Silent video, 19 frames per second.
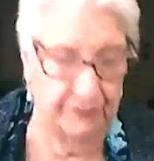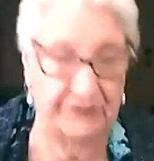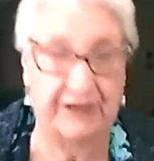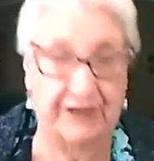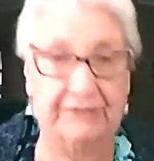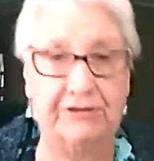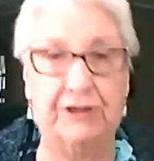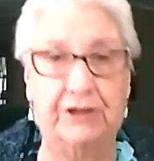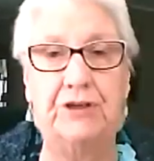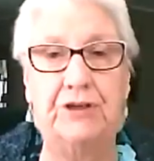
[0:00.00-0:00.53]

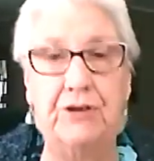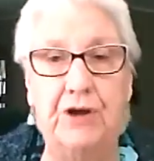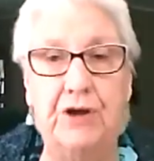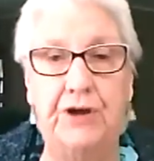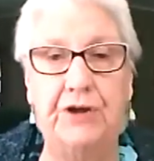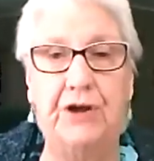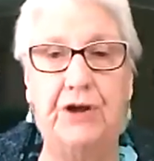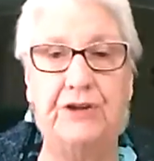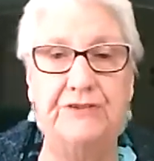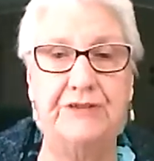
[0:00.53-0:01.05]
definitely gone
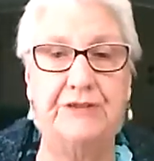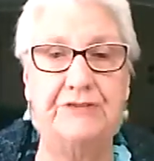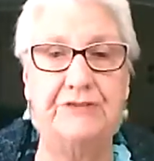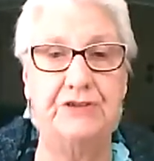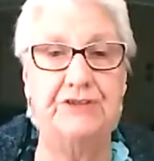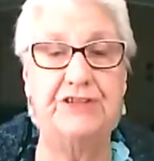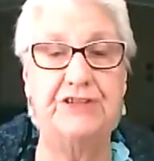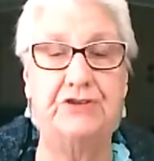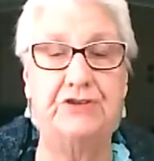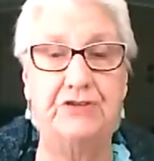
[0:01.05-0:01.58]
on and done the
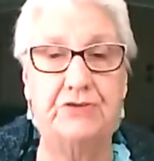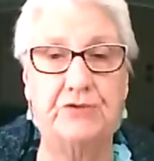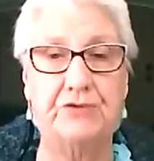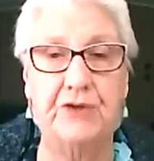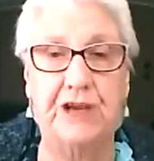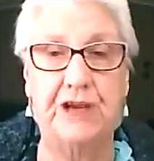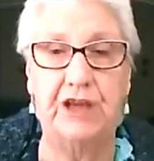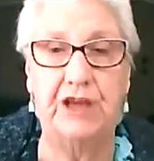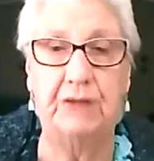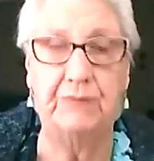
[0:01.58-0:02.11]
teacher
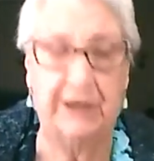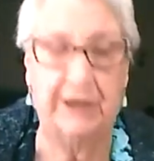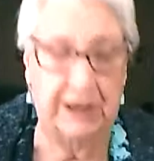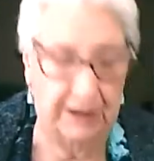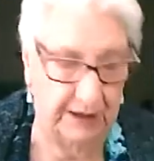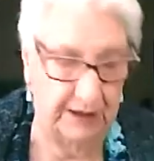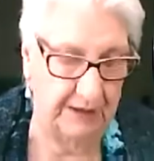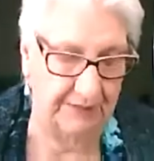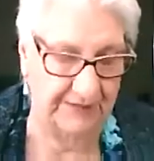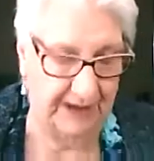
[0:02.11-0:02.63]
training, but
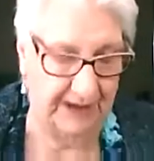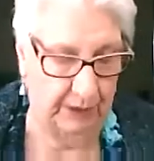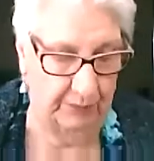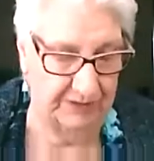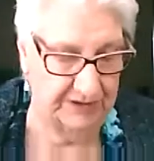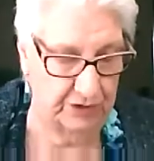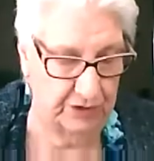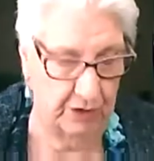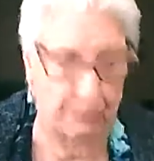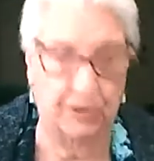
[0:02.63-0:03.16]
that
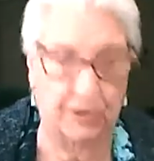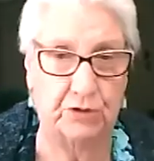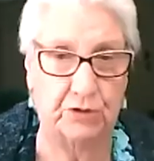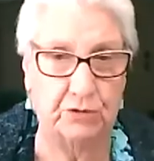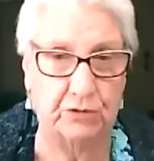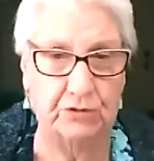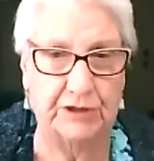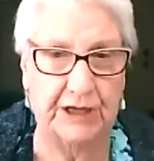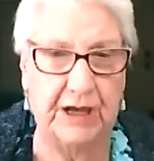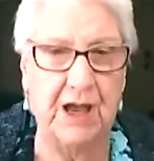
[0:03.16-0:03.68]
was not my
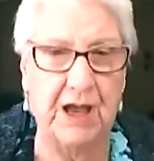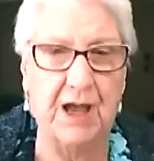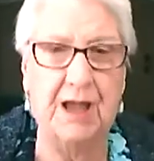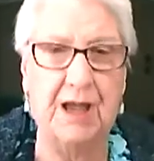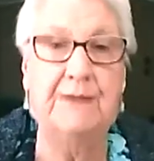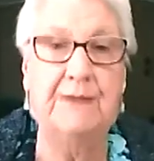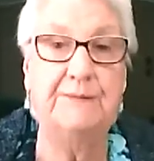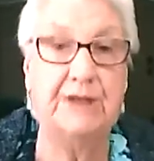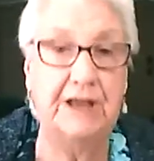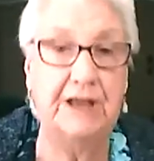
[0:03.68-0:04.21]
calling.
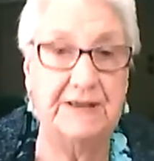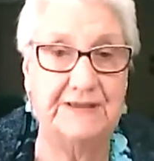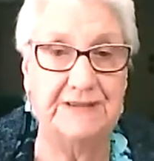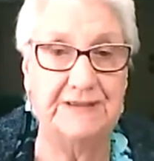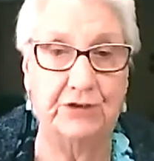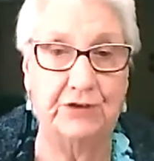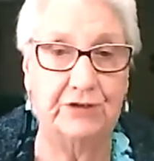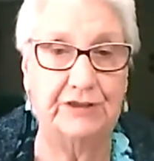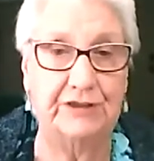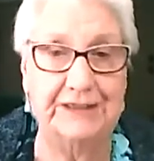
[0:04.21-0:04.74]
But I
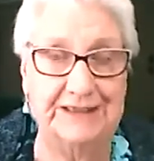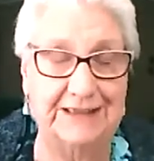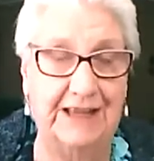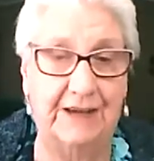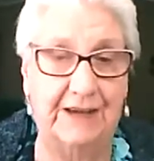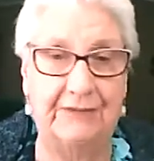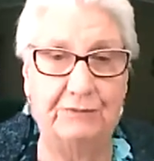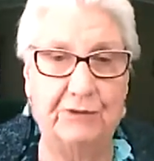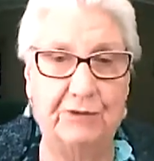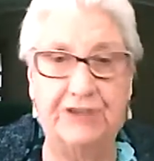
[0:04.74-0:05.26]
certainly
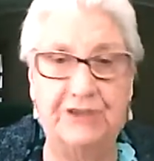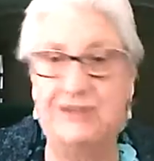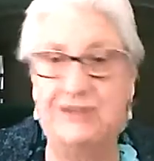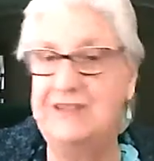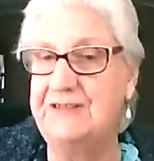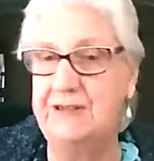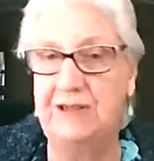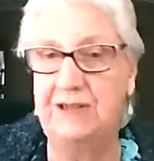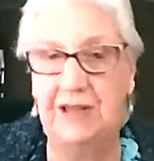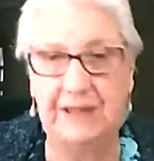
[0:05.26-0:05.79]
love what it is,
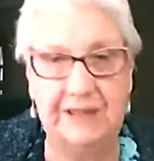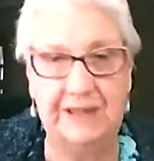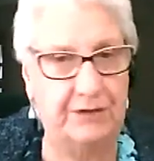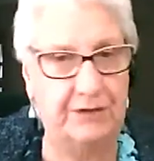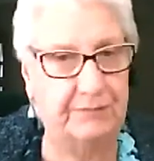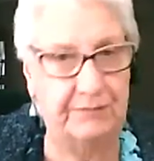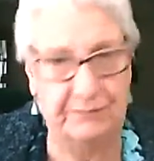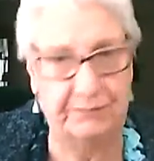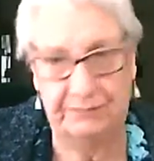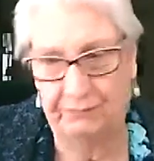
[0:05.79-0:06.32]
and I
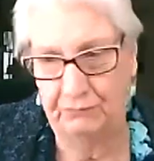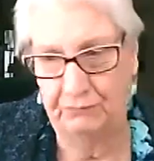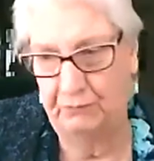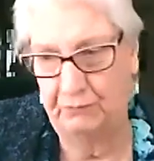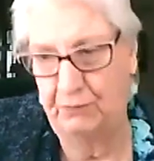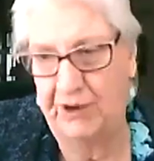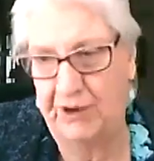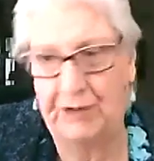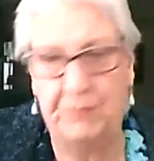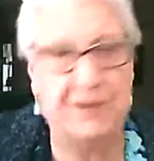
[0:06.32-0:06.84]

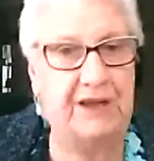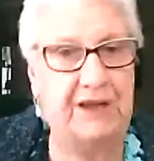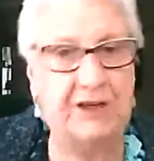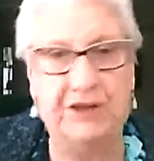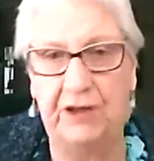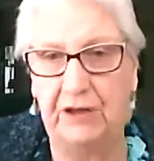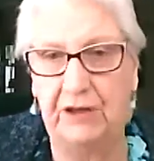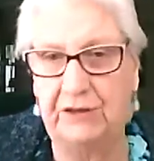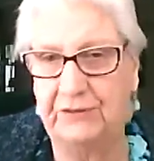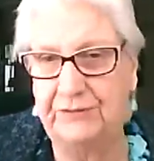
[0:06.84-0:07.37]
recommend it
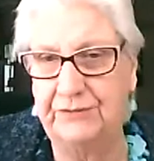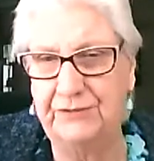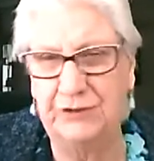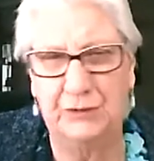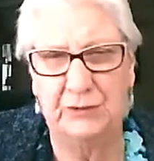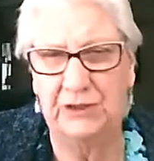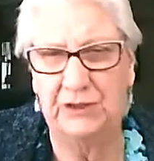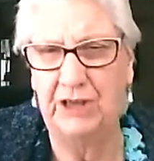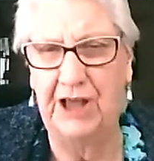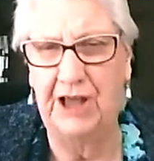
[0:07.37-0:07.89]
to a
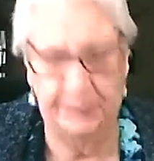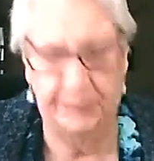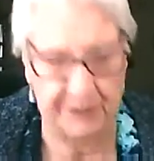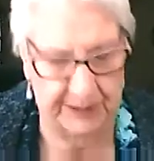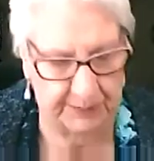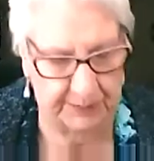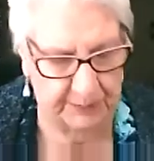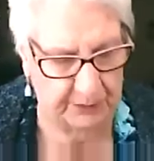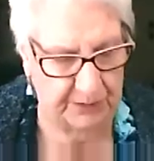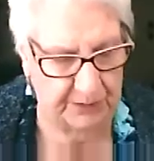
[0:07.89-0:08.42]
lot of
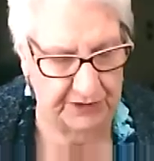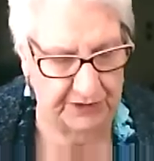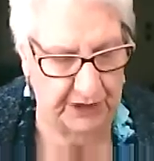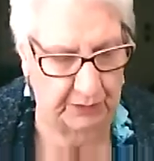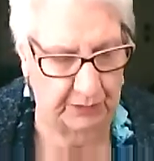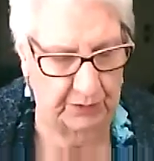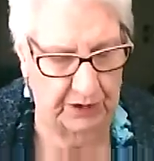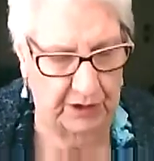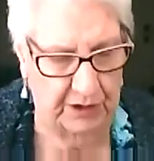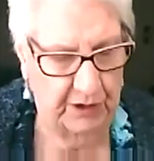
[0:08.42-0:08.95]
people when they
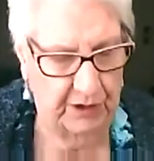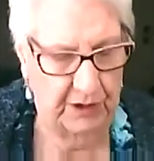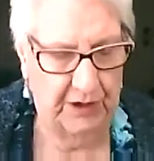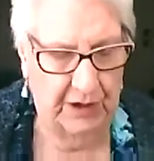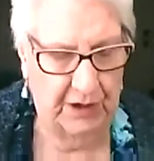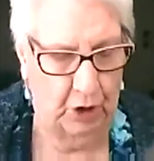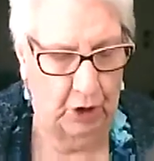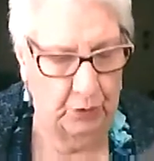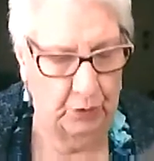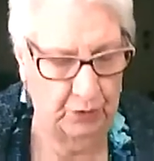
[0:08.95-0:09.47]
were
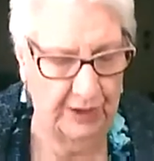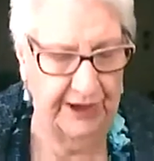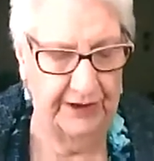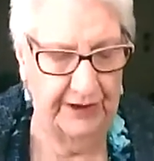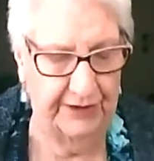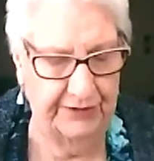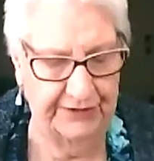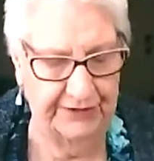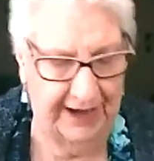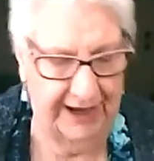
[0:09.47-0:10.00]

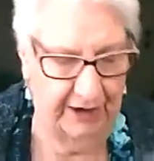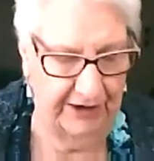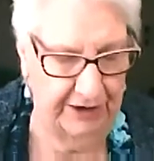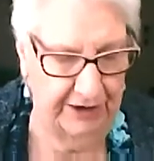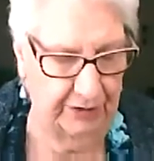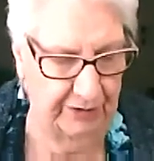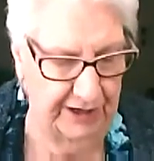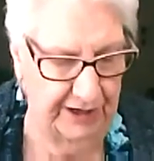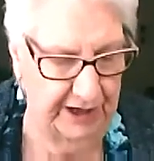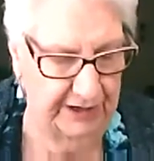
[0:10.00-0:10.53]
around our
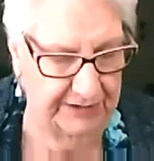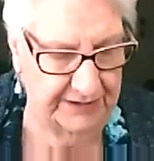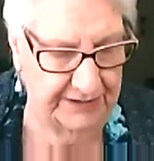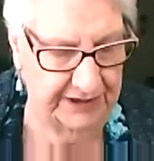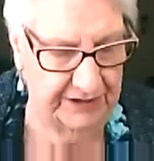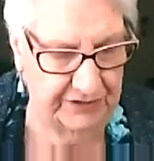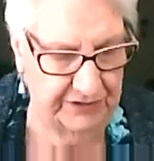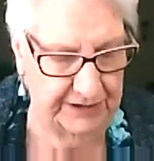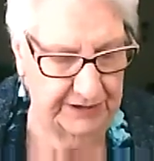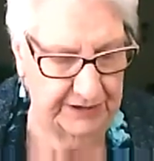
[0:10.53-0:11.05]
area
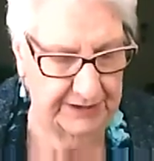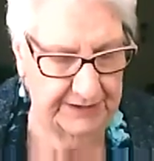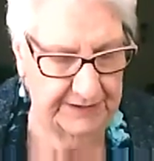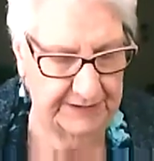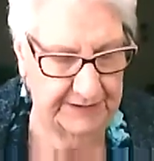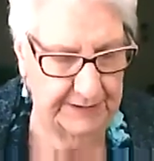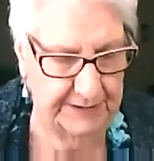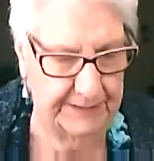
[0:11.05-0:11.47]
teaching this.